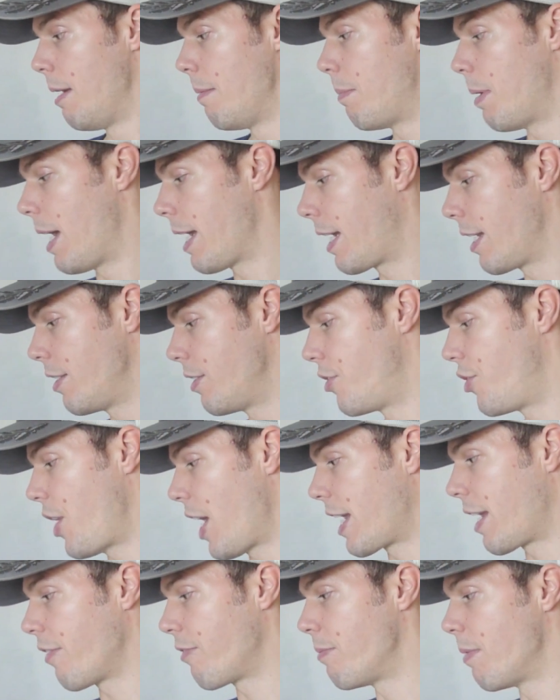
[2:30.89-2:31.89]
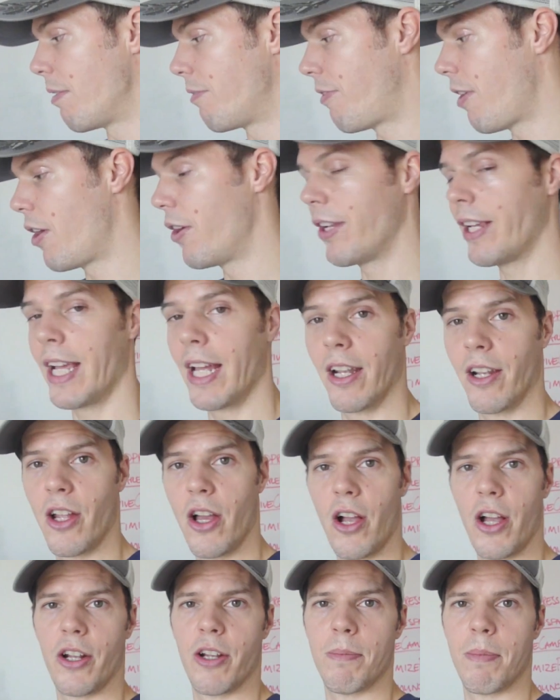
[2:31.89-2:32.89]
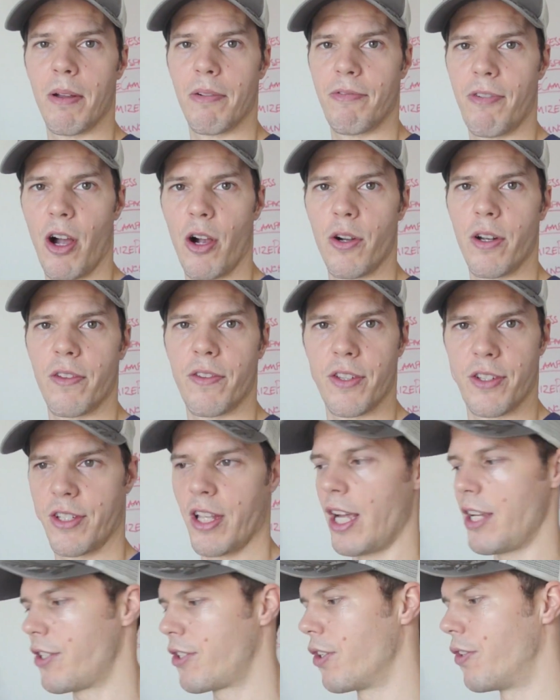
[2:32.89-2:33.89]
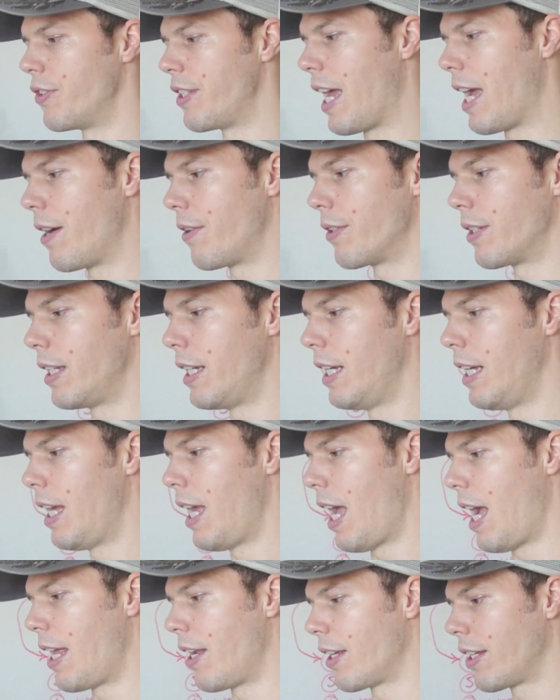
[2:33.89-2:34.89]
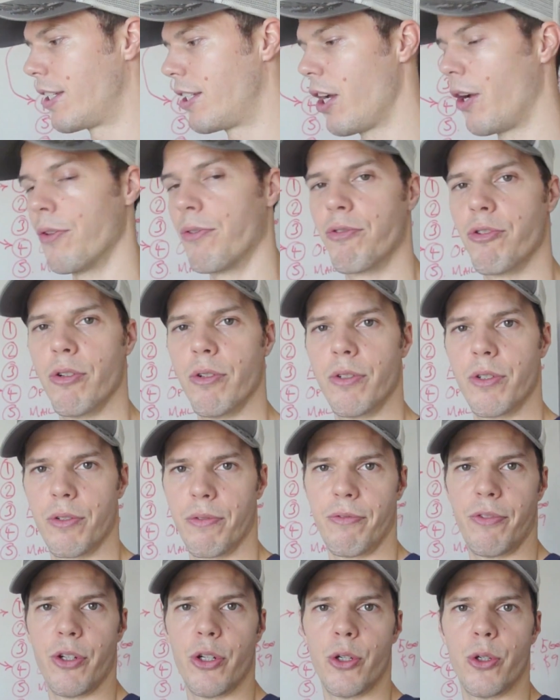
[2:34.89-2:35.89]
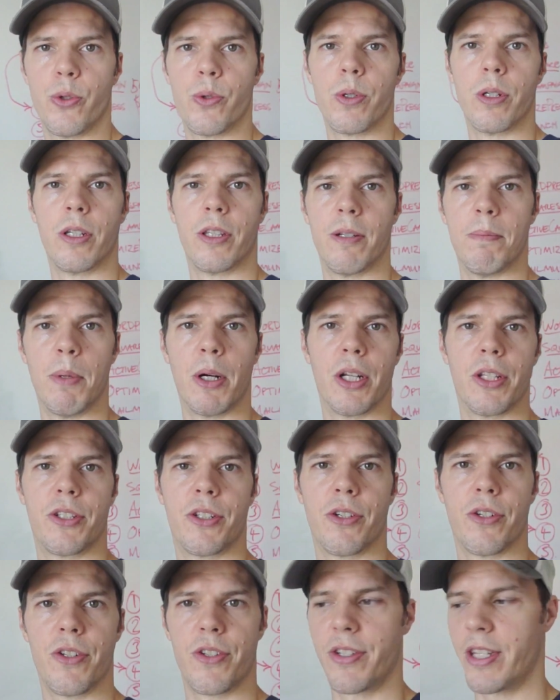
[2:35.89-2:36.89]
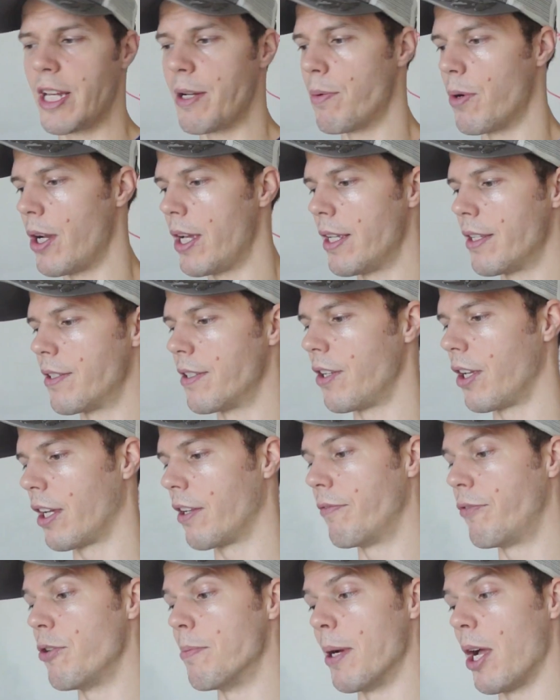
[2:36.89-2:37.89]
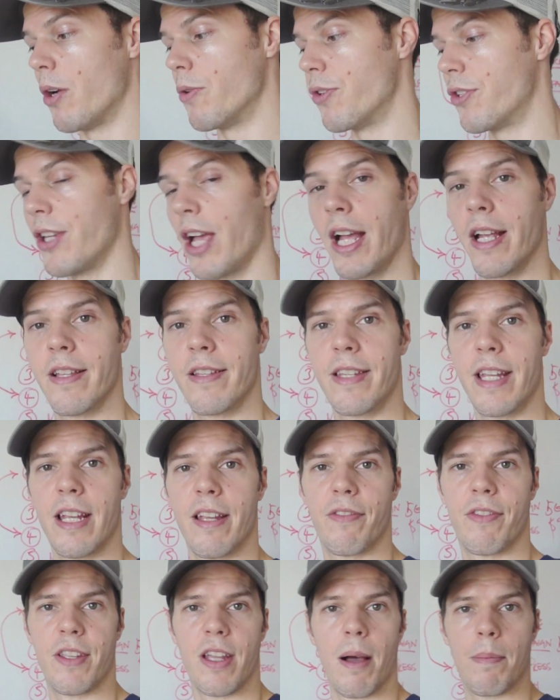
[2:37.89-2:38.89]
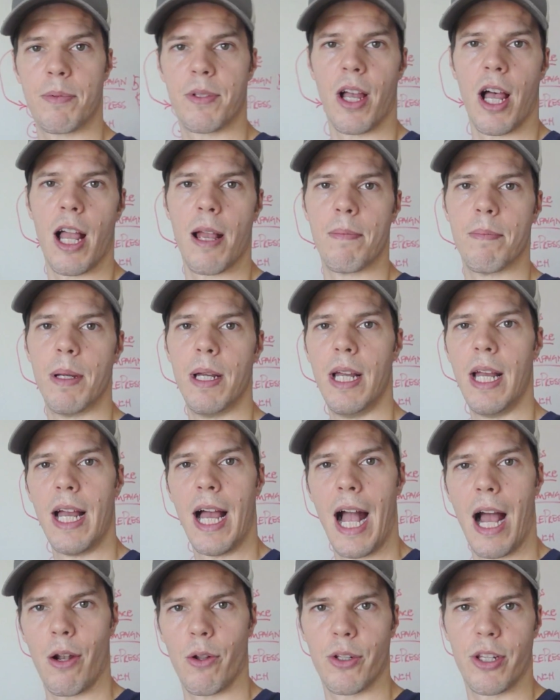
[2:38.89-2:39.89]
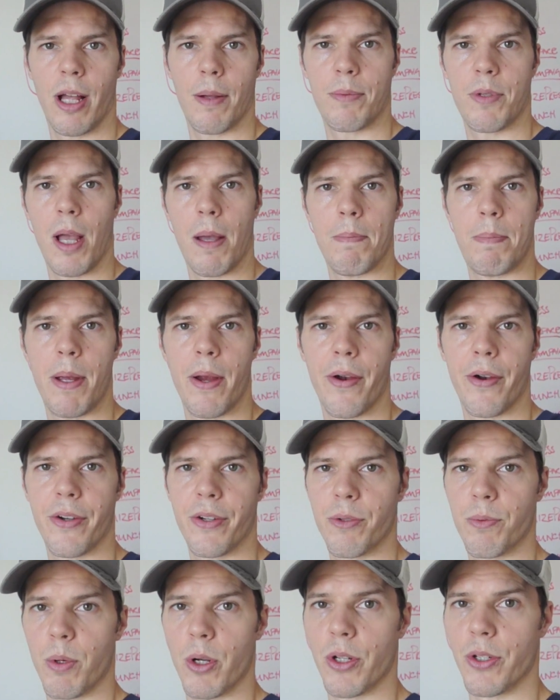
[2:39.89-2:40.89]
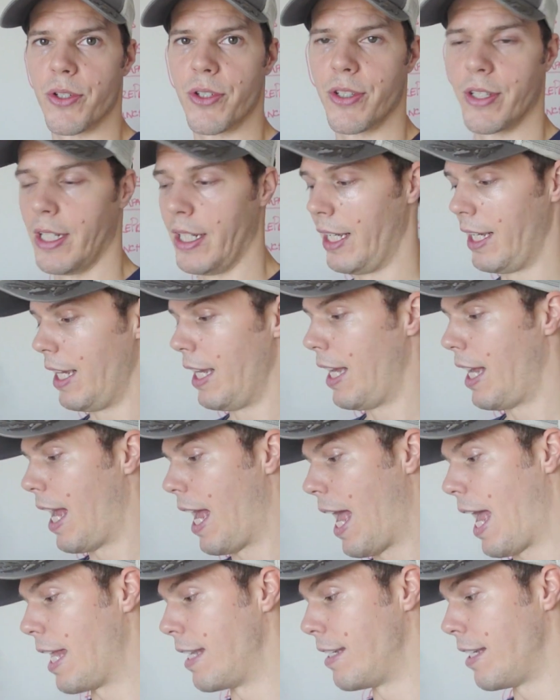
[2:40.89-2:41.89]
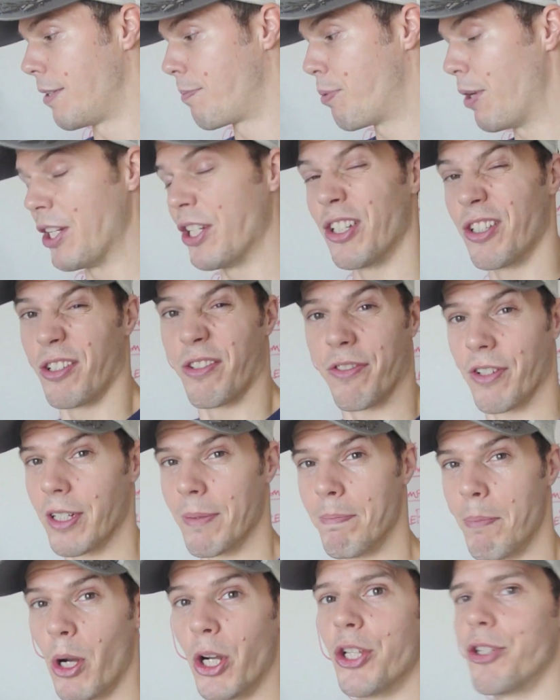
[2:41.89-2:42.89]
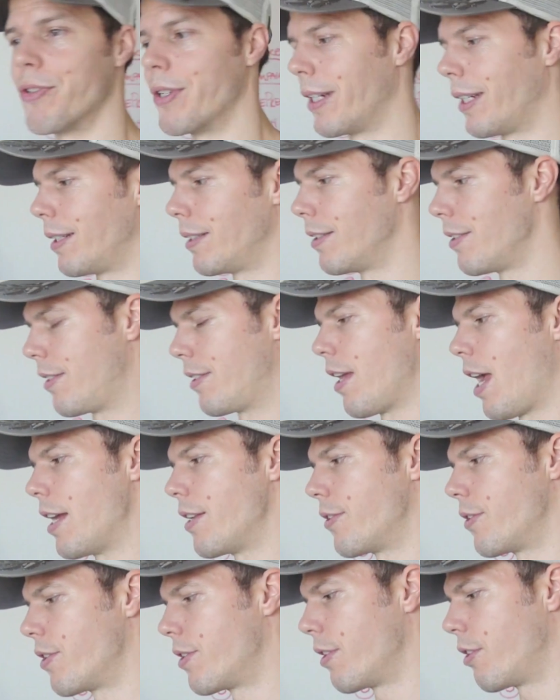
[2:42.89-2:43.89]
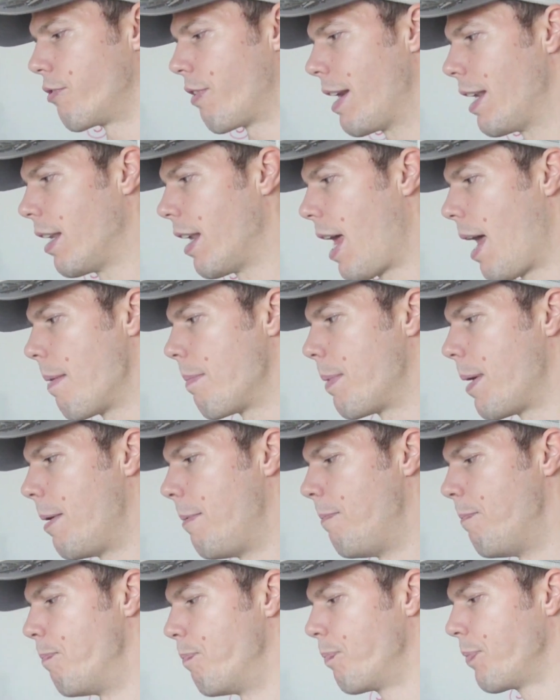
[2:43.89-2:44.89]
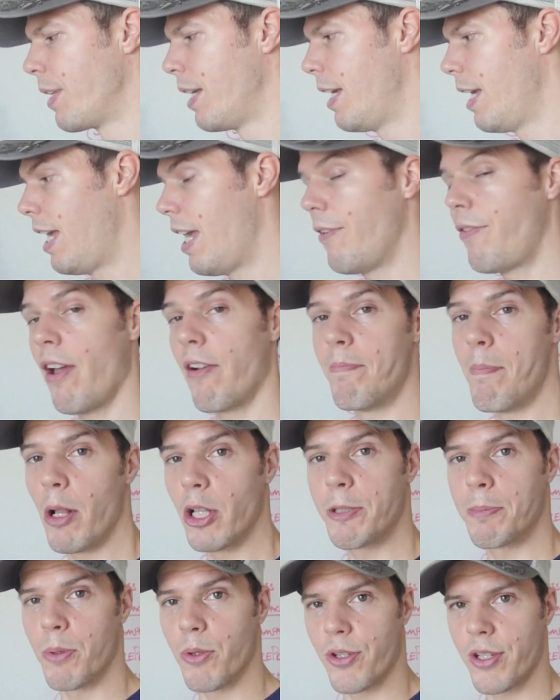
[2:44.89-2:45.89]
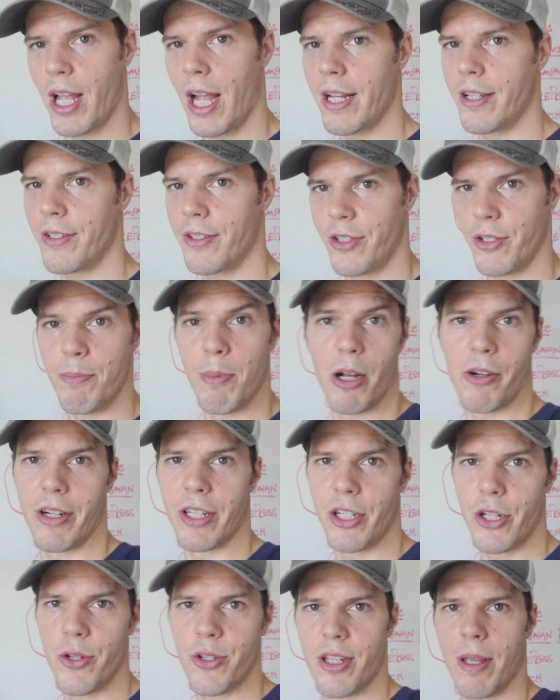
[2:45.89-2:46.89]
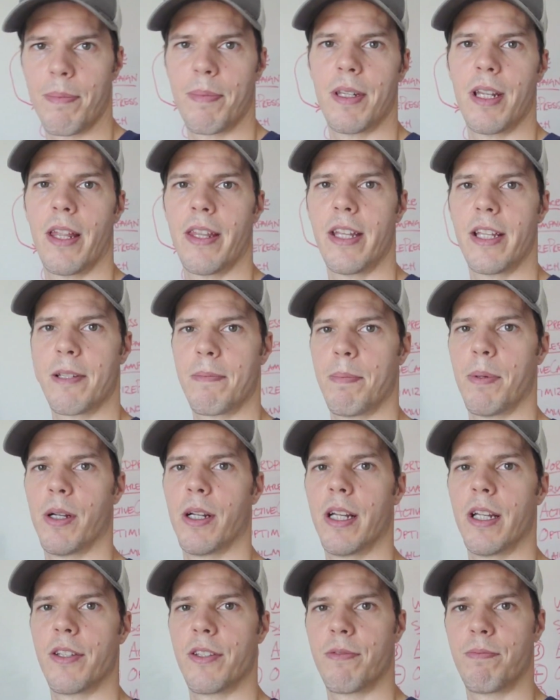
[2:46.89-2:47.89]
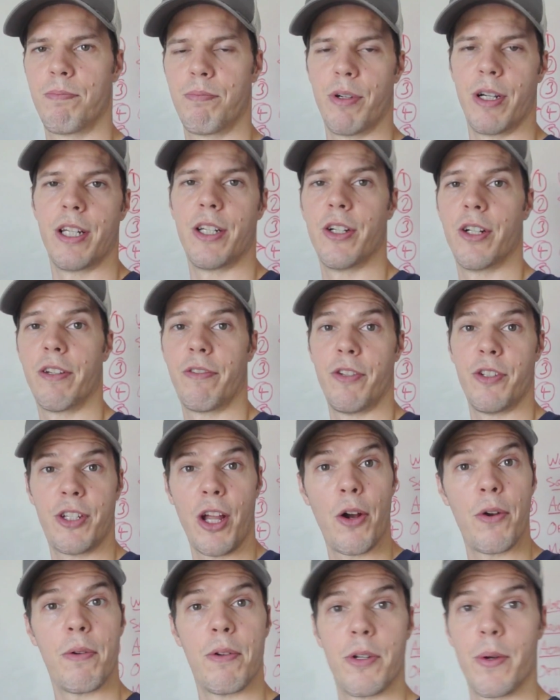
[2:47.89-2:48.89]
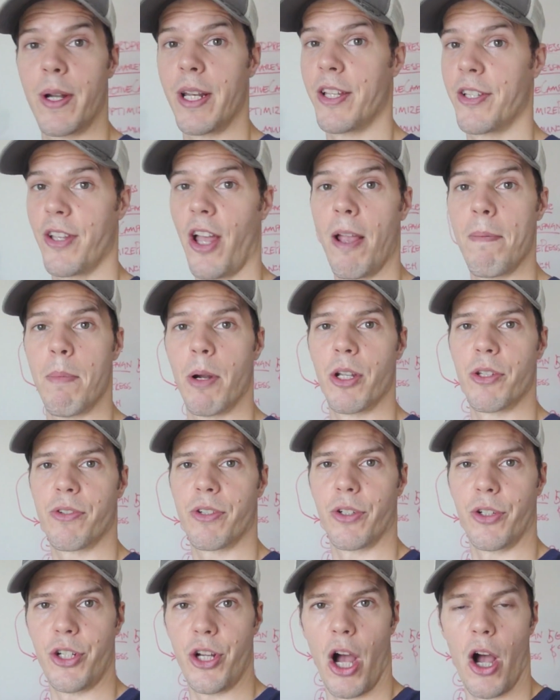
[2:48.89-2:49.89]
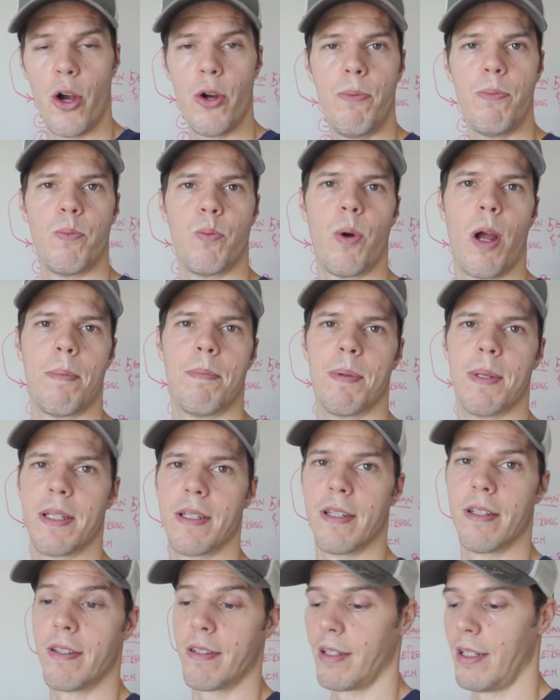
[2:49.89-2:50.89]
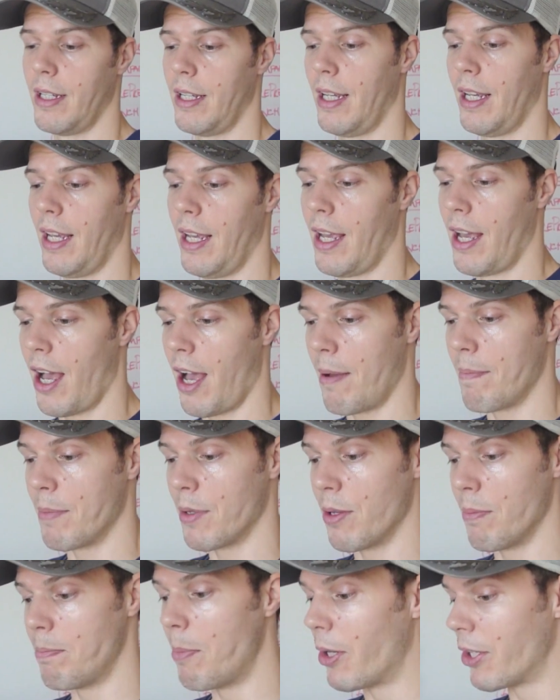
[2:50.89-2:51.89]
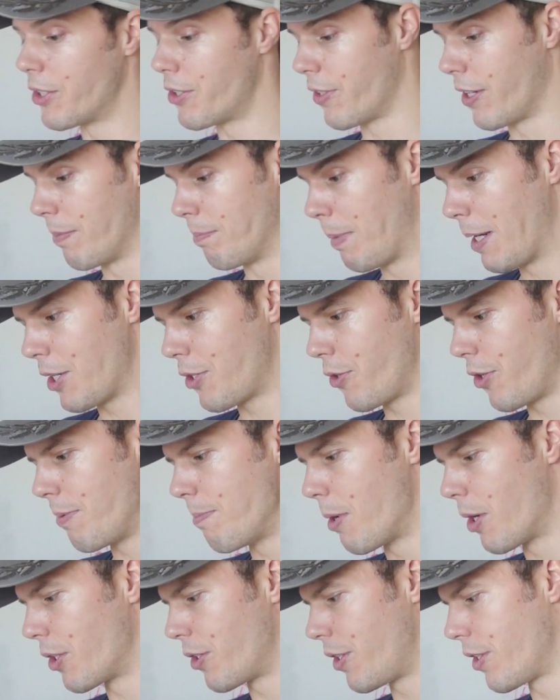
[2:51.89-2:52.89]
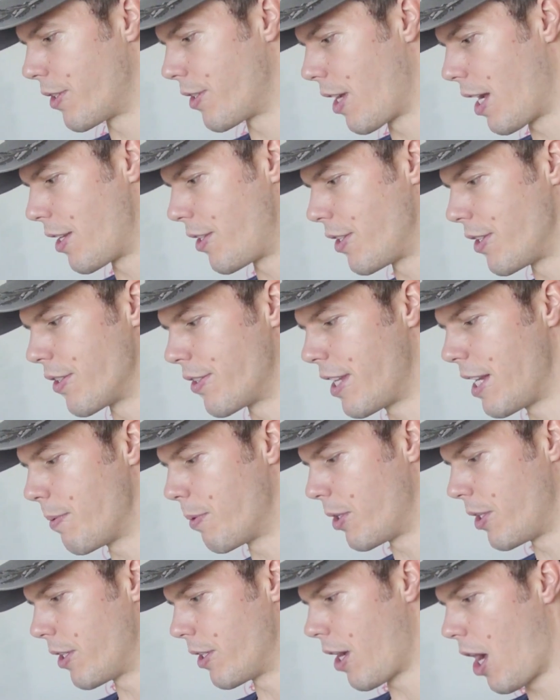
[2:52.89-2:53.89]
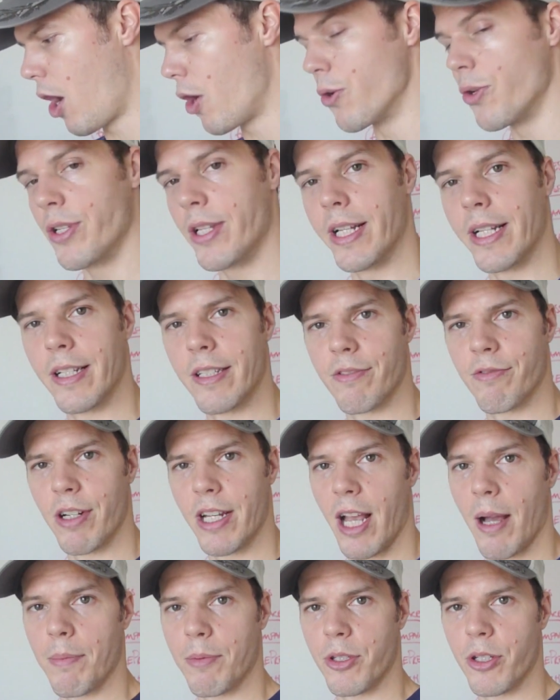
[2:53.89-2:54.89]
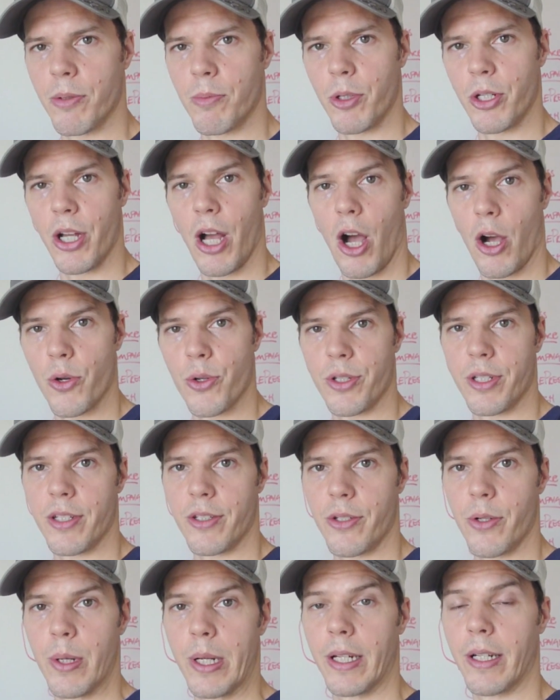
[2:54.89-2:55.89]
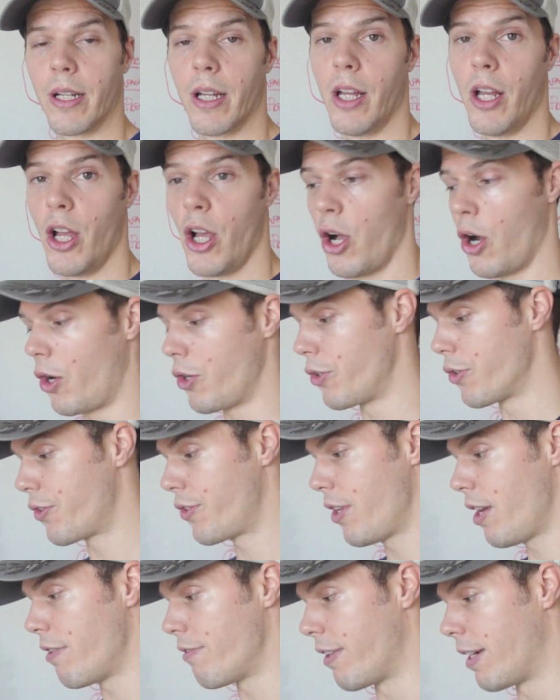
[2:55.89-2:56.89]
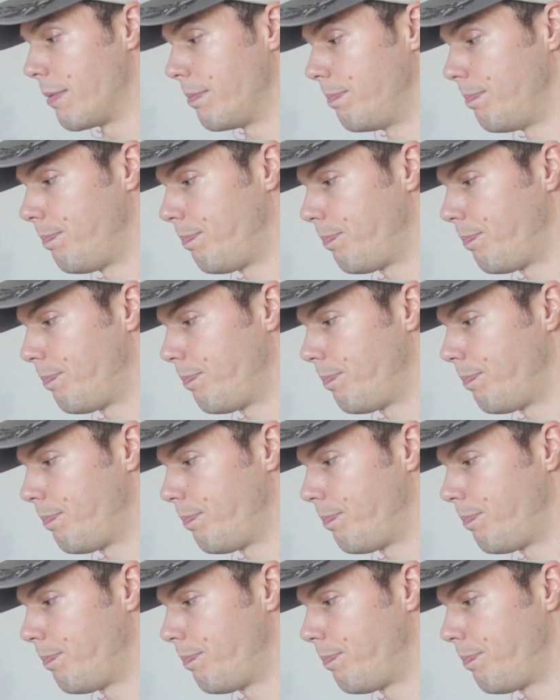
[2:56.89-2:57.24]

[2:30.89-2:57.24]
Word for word: But I can check it from my phone and get alerted on my phone if the site's gone down, and I can go through and just view the monitor and see what it is, and I can view my own site and see if the uptime, how long the uptime period was. And it's pretty good just for monitoring sites. It's a great little app. Um, if you have multiple sites, you might already use something like this, but it's pretty good. If you don't do any site monitoring on your own web business, um, monitor it. Make sure you monitor your sites. You can see what your hosting is really up to and what your host is doing on your server.